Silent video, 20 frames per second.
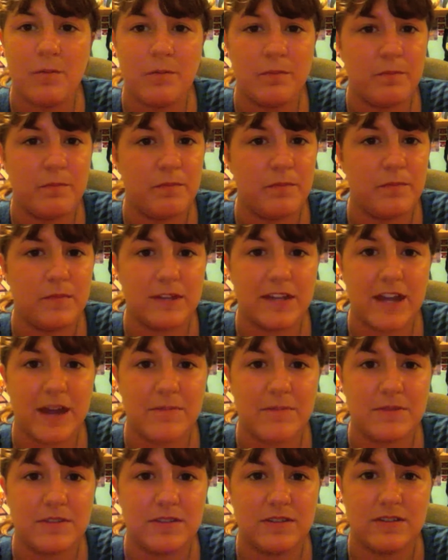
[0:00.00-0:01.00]
Captain
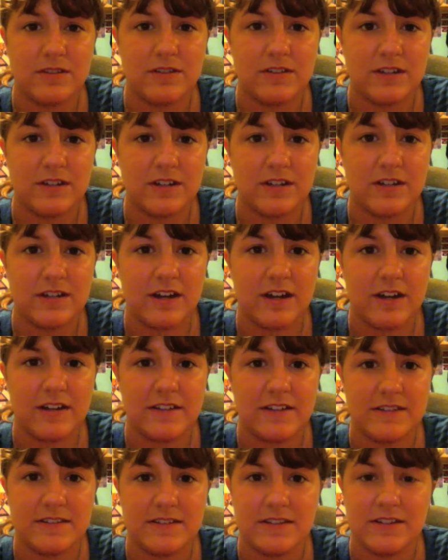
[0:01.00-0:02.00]
Hook got his
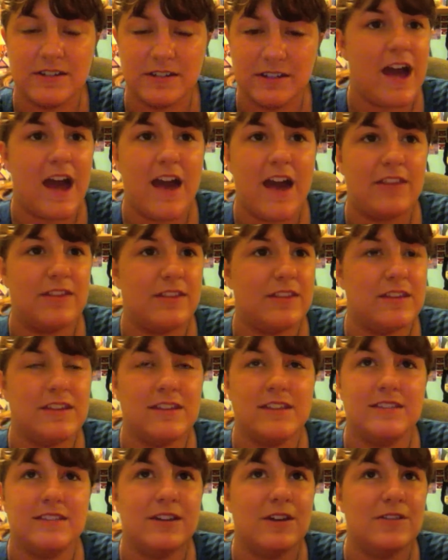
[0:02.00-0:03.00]
hook. It
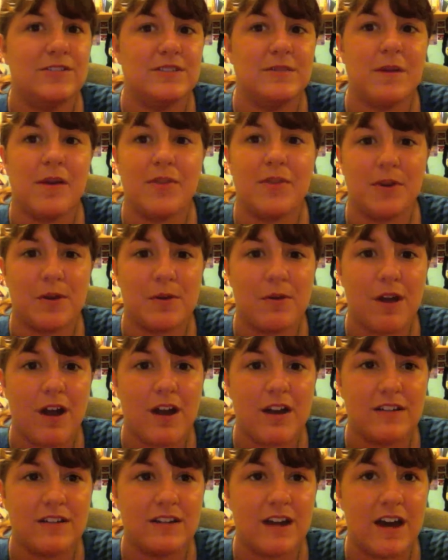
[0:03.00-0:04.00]
tells about the
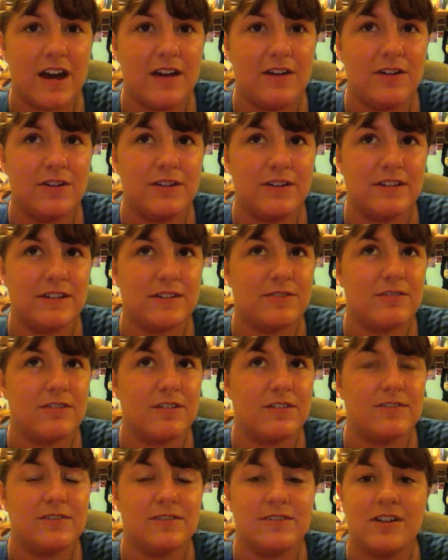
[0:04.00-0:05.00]
crocodile, and it
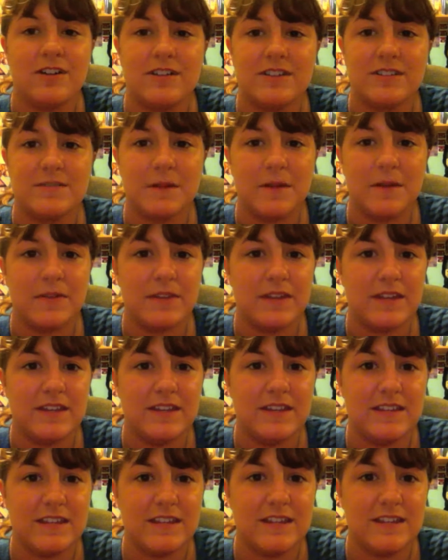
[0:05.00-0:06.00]
talks about the
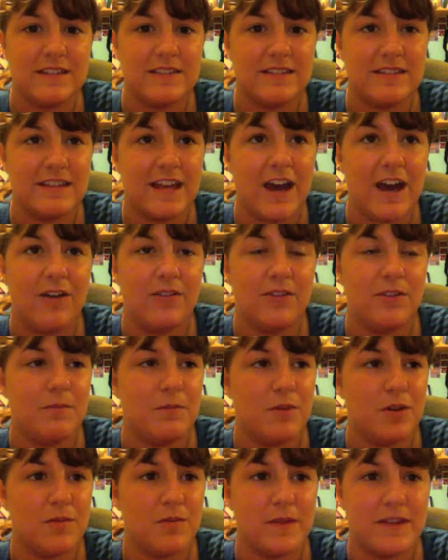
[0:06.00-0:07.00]
Indians and how the
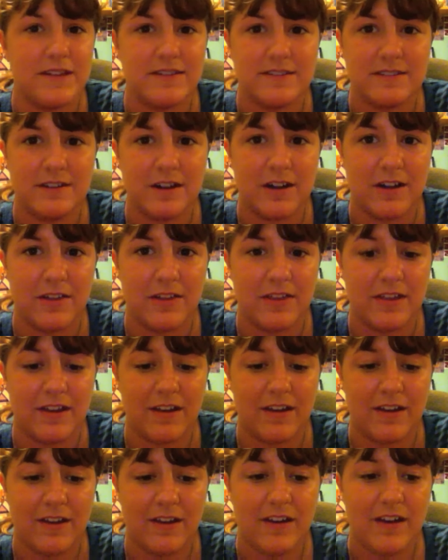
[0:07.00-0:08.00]
mermaids got there.
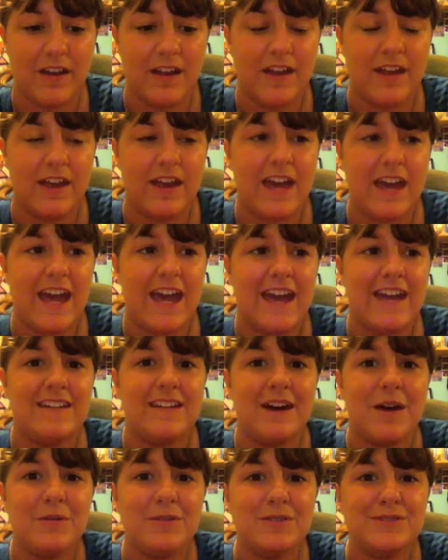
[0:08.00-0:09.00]
And that was
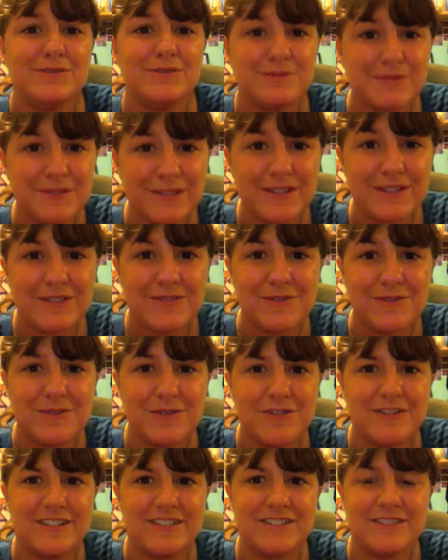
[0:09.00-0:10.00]
really cool because I
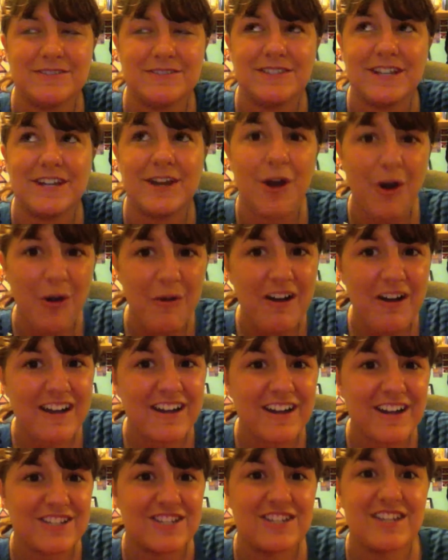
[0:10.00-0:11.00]
was like, oh my gosh,
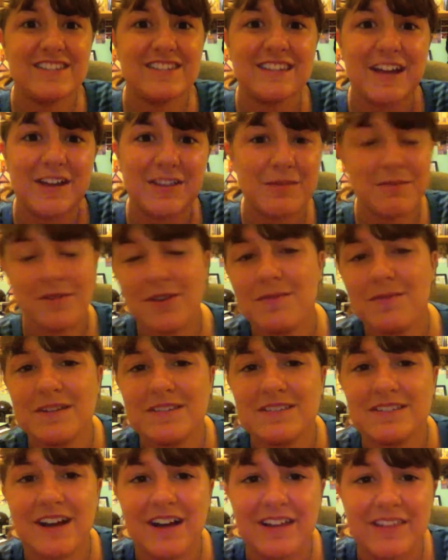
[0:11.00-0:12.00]
that's how the mermaids got
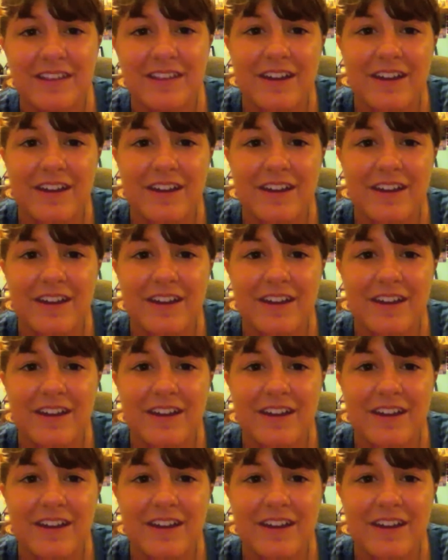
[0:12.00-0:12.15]
there.